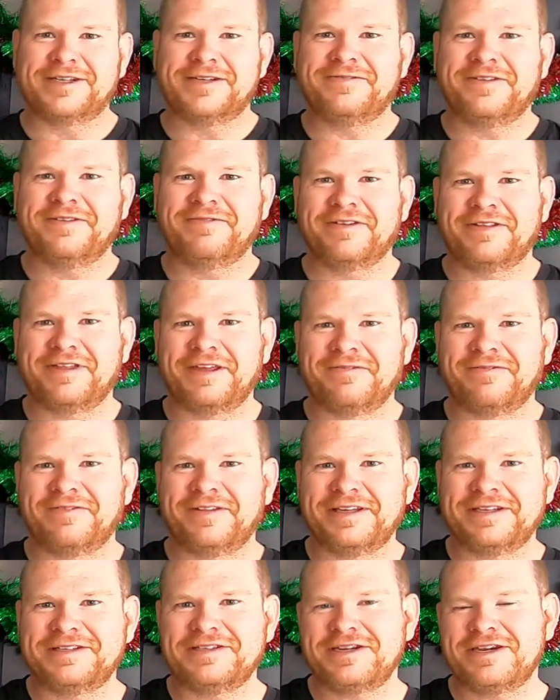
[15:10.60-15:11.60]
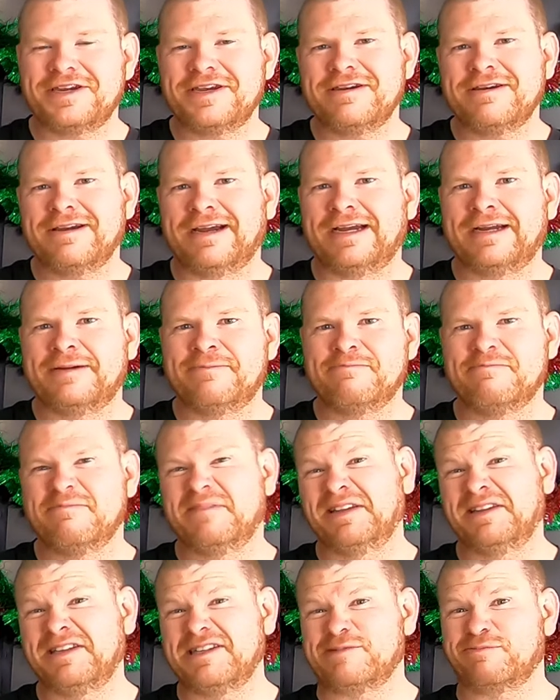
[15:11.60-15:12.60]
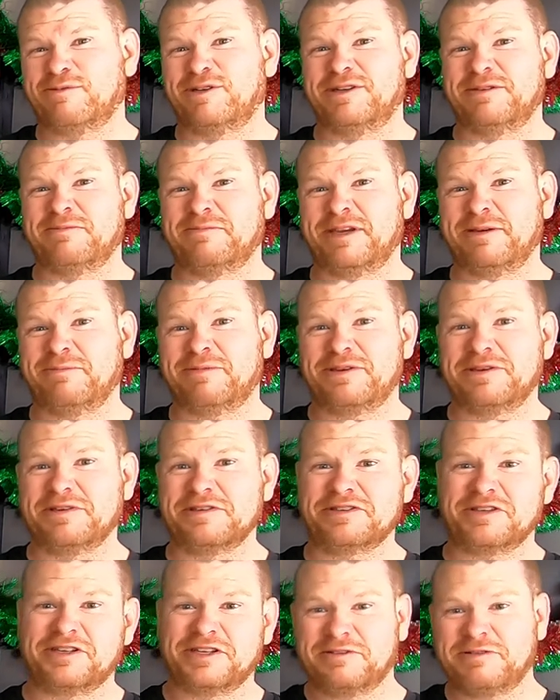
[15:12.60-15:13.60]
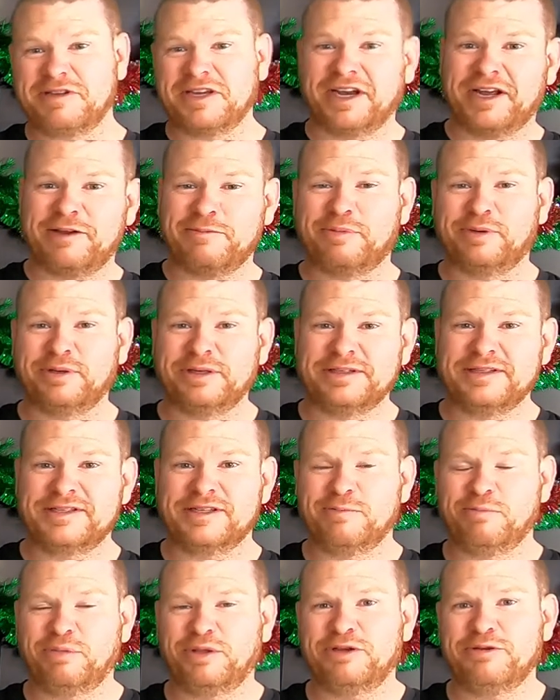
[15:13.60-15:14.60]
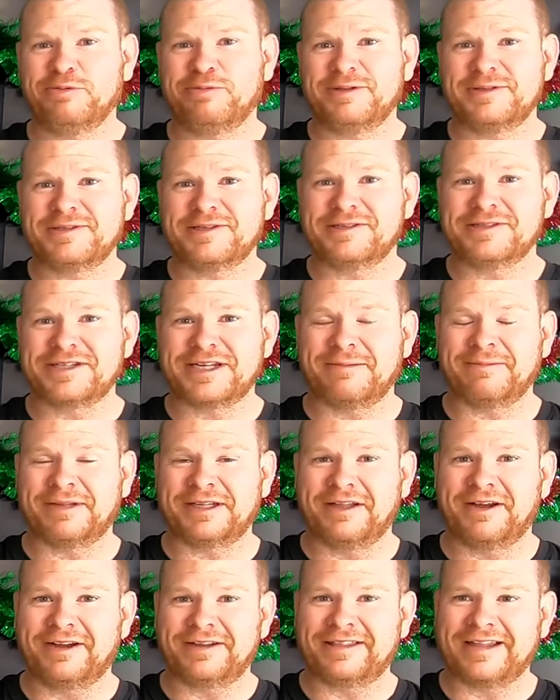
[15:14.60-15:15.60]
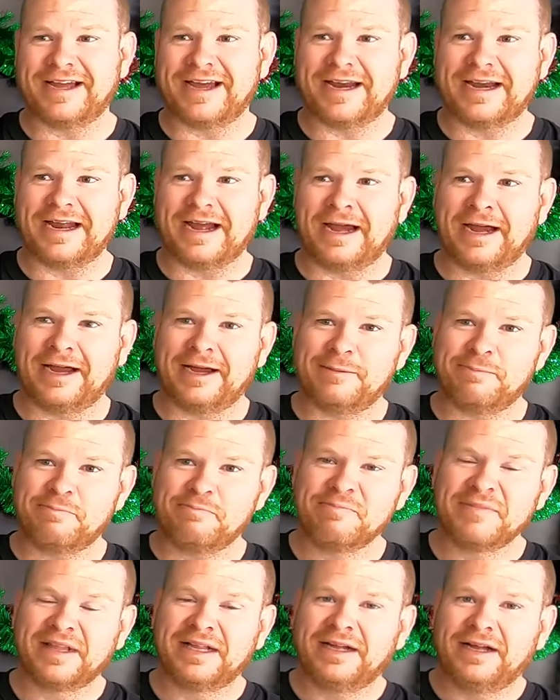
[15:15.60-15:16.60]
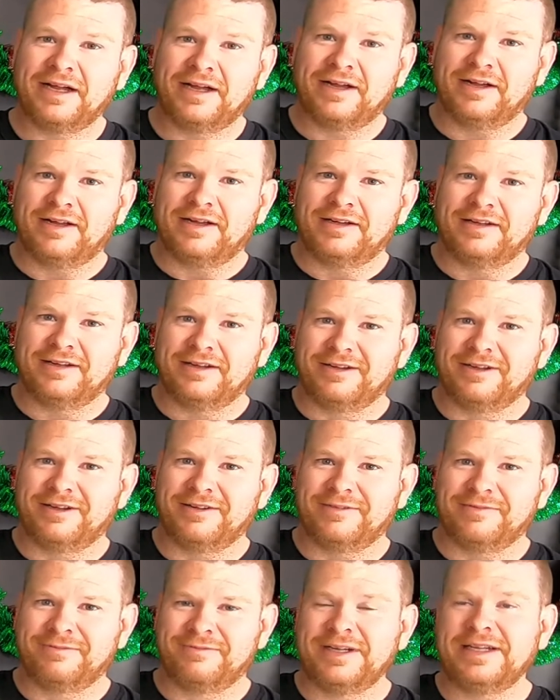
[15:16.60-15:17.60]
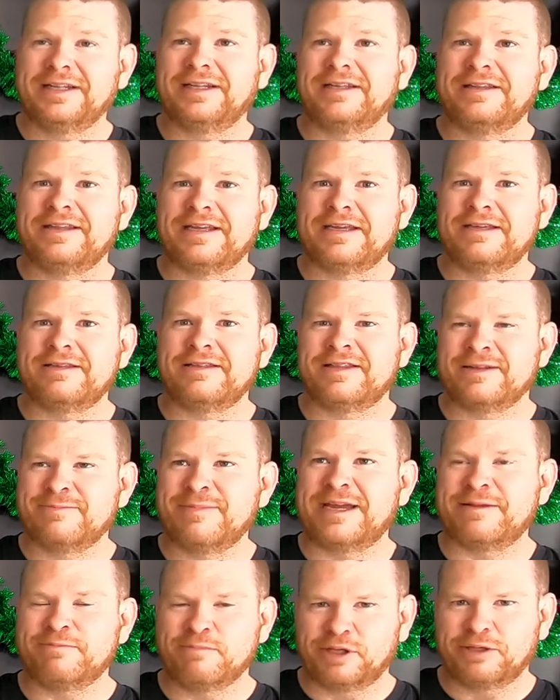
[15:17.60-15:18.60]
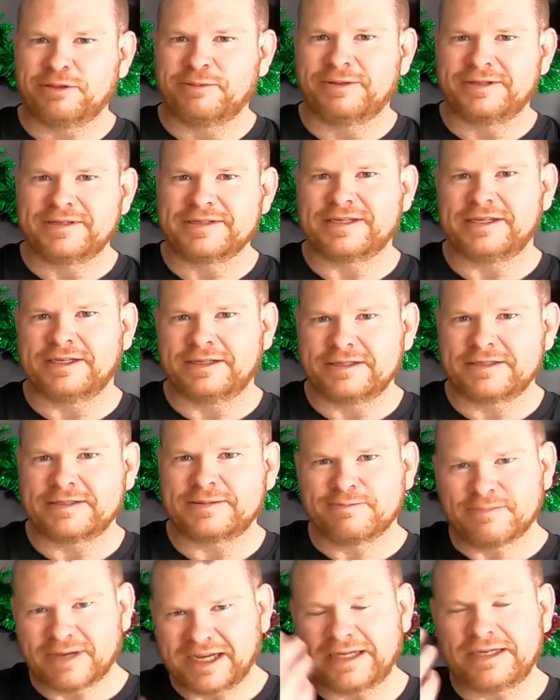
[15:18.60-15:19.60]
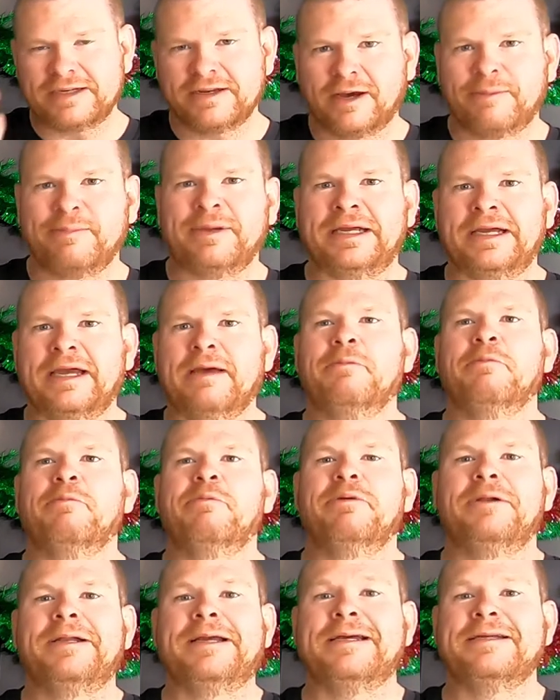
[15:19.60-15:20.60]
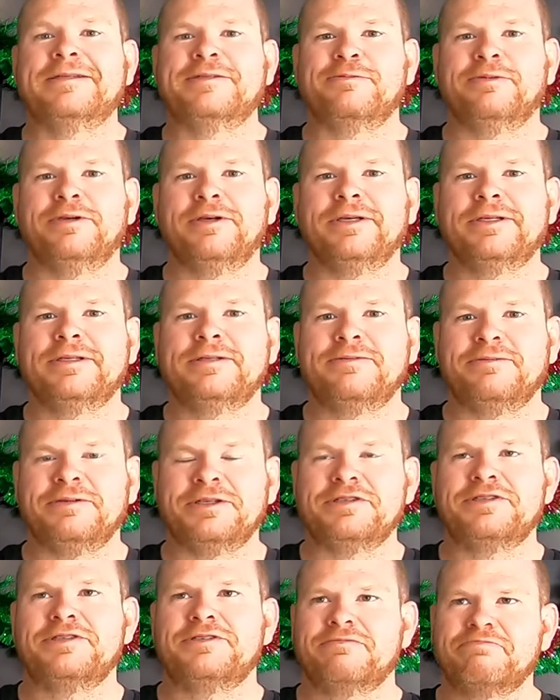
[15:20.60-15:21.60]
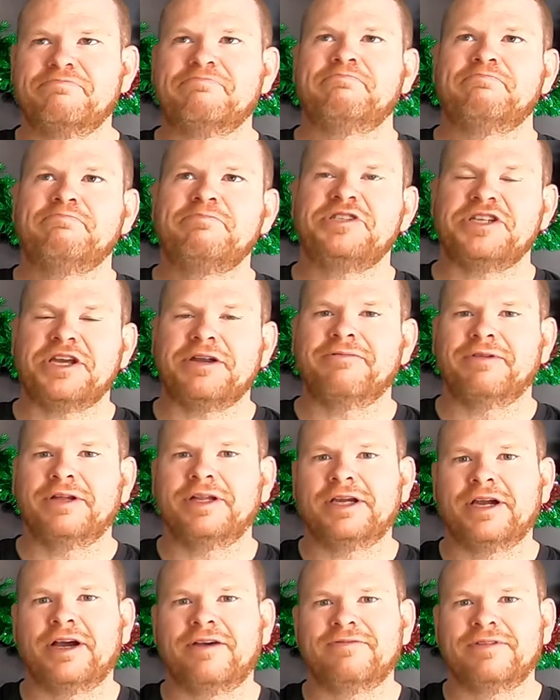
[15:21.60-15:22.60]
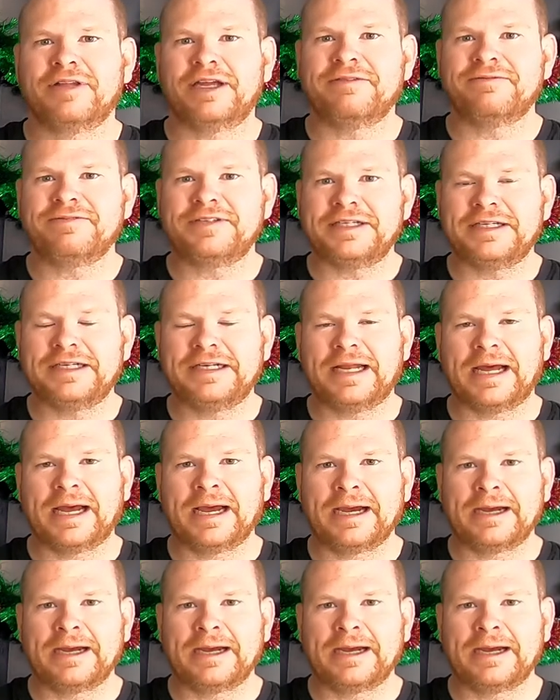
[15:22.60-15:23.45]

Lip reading: off everything for this year. At this point, people usually, you know, put in some bloopers or something like that. Really, the main bloopers is me not being able to pronounce words, which generally I've left in,